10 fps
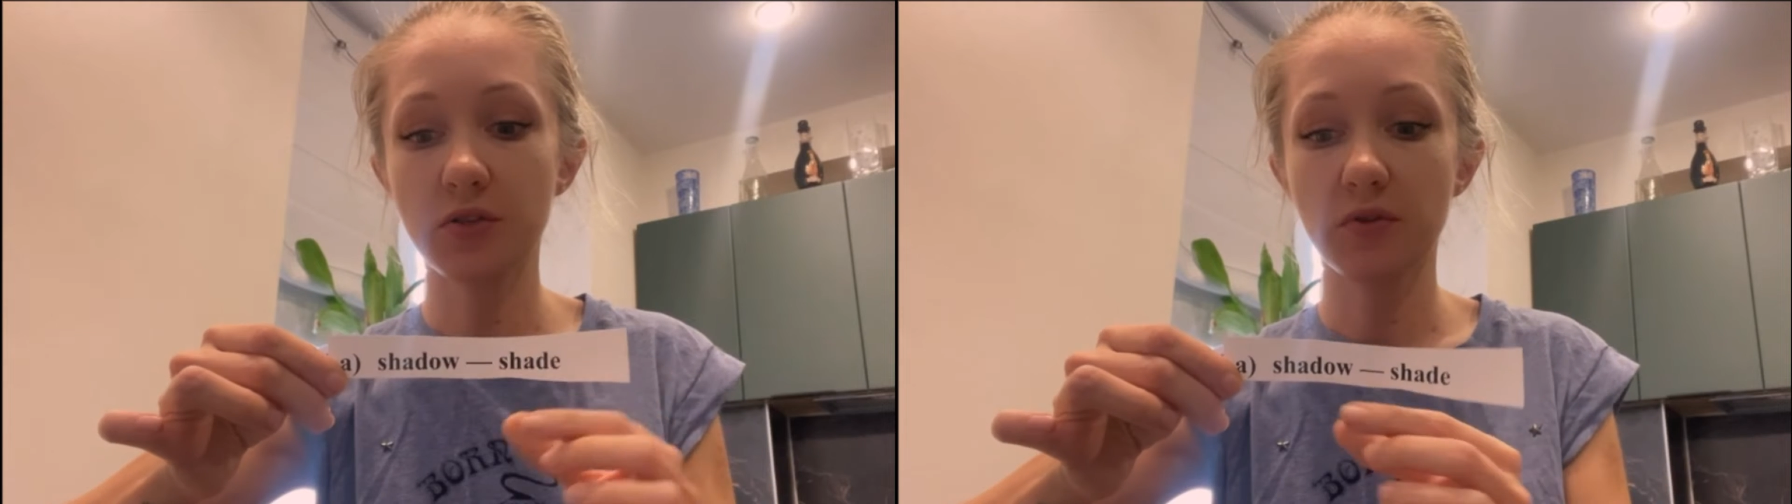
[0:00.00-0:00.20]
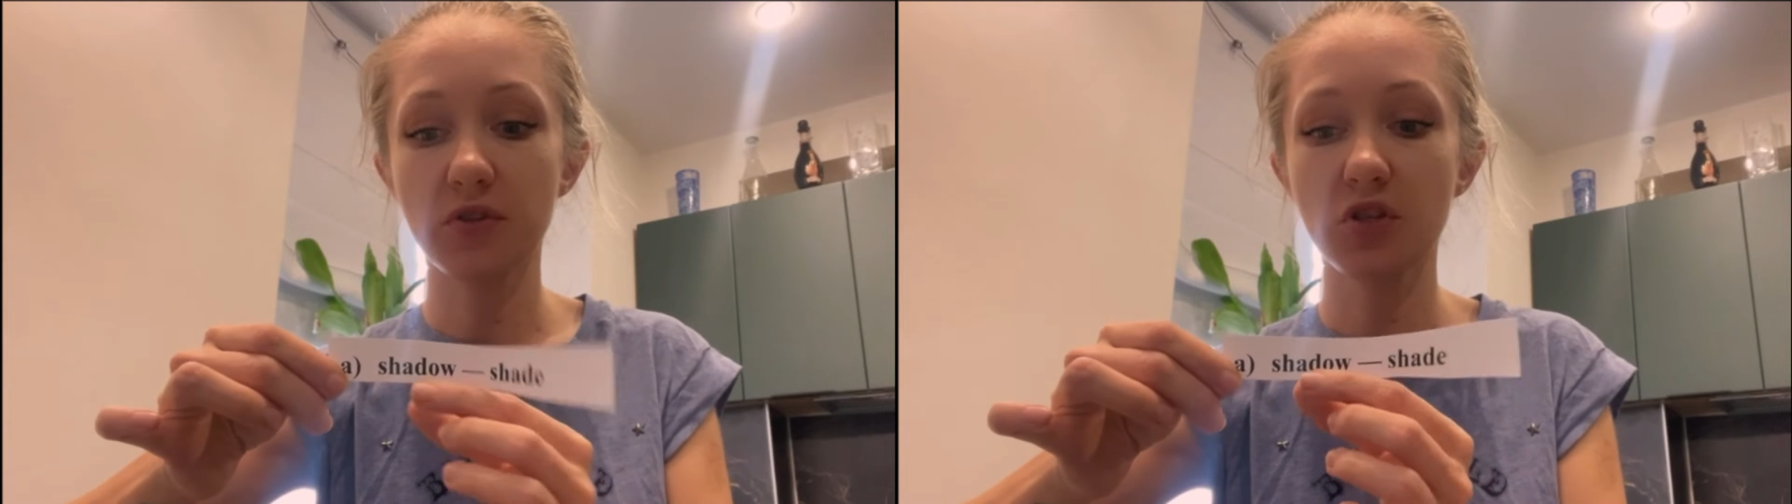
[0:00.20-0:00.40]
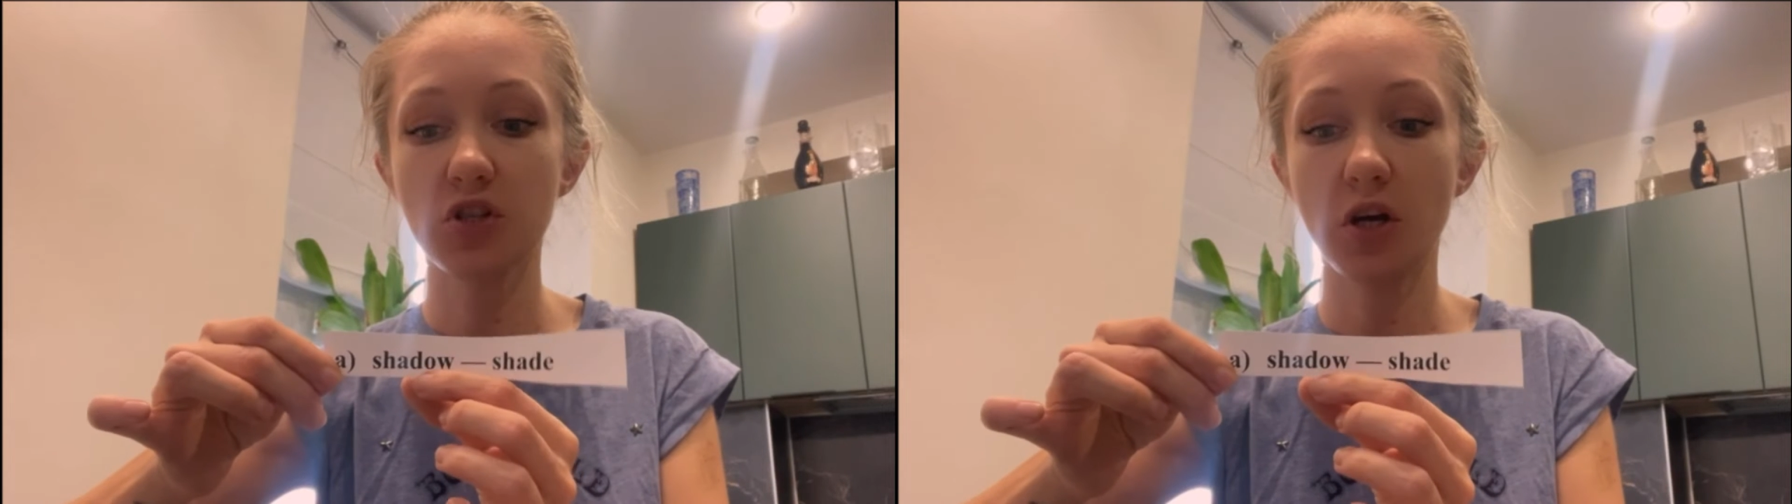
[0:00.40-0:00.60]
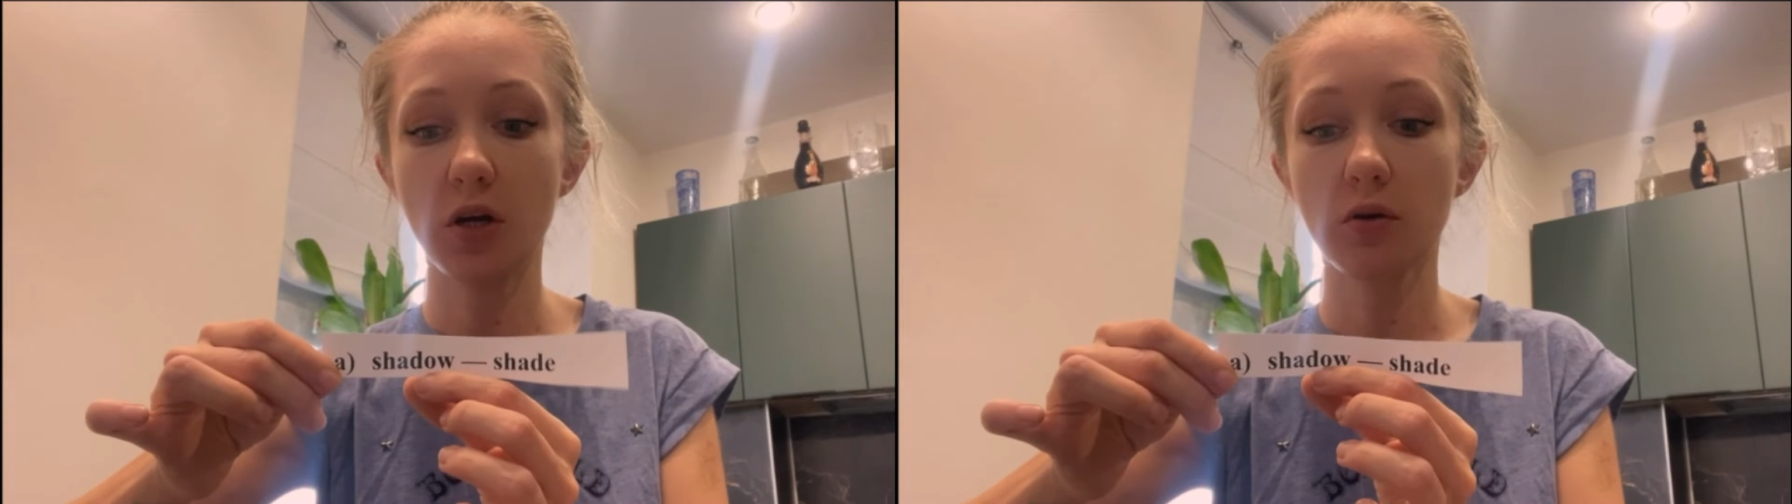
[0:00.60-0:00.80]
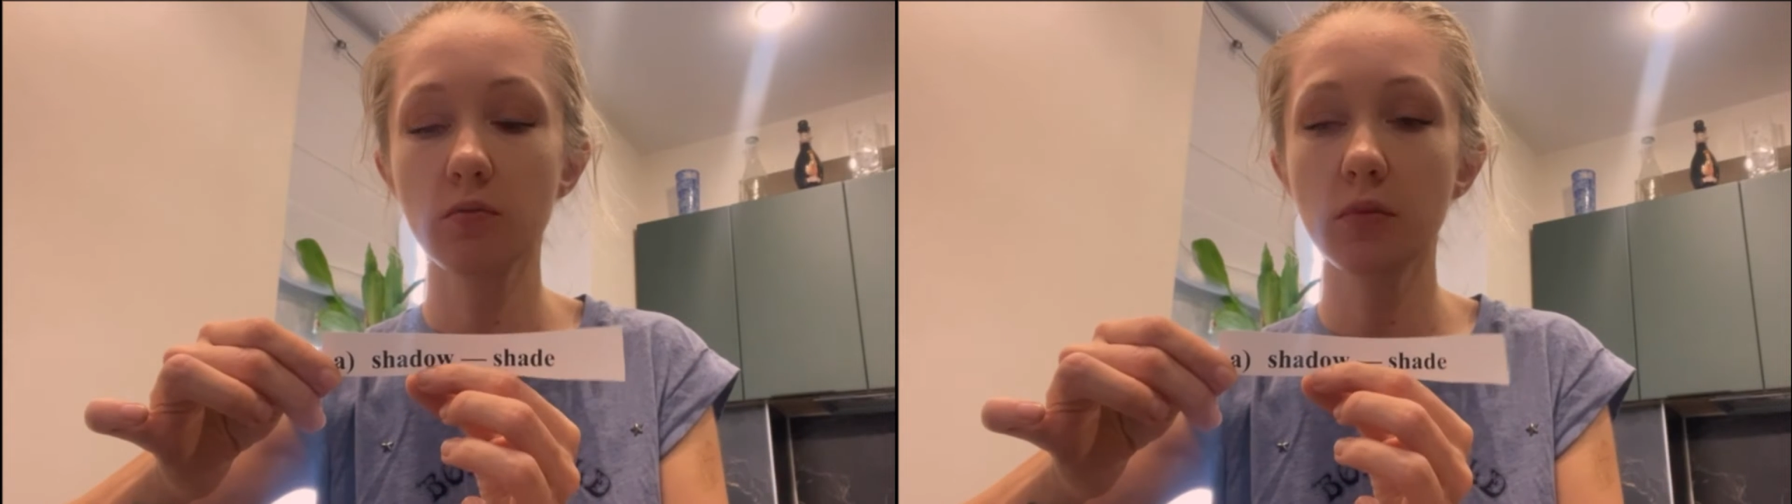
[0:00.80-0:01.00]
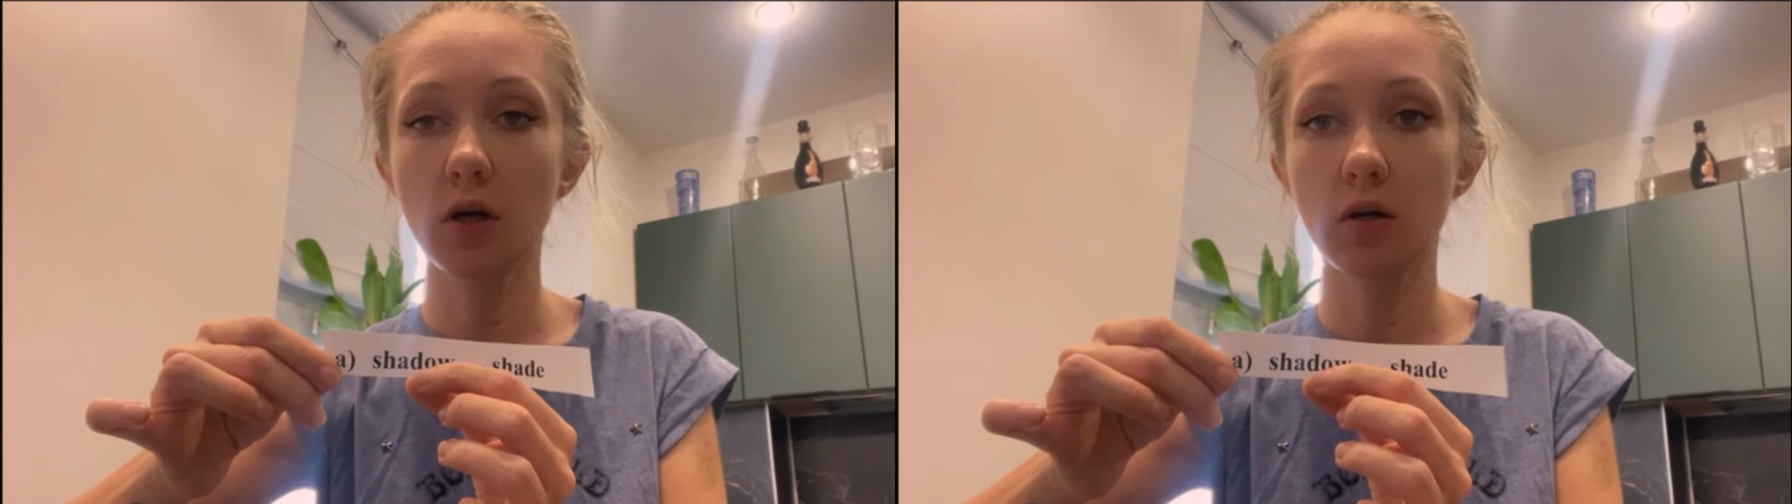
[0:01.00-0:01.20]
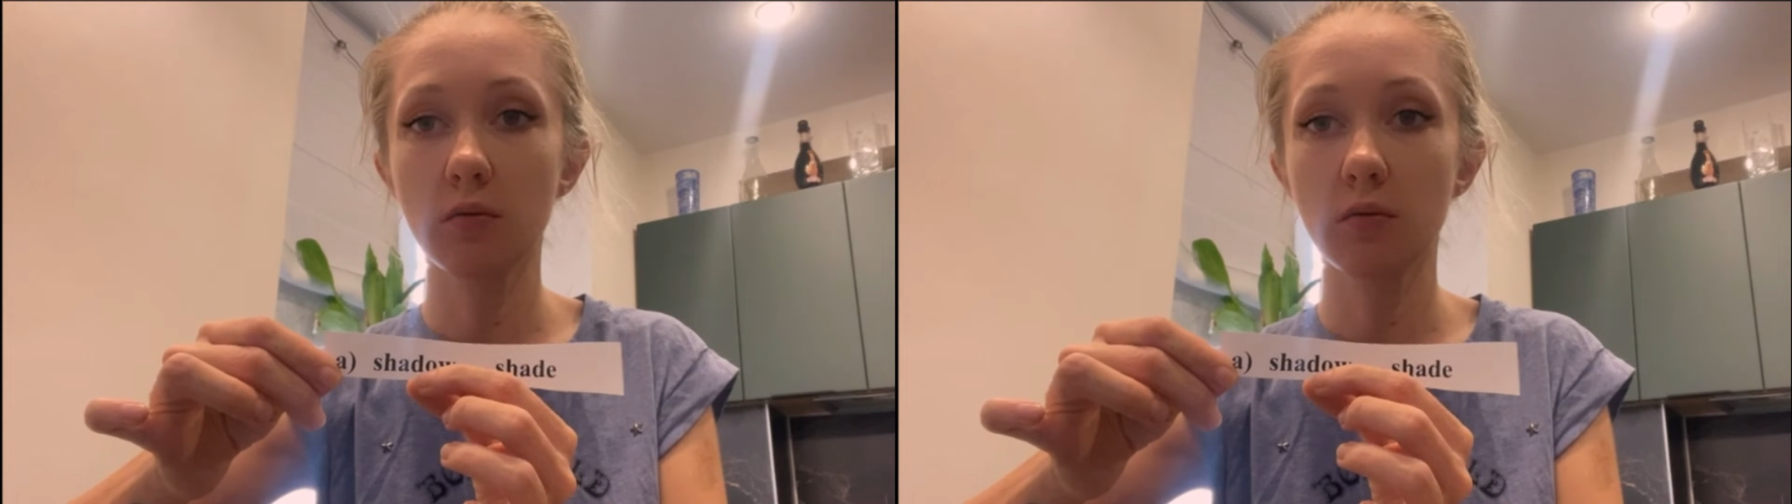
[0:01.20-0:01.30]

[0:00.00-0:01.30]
So this shadow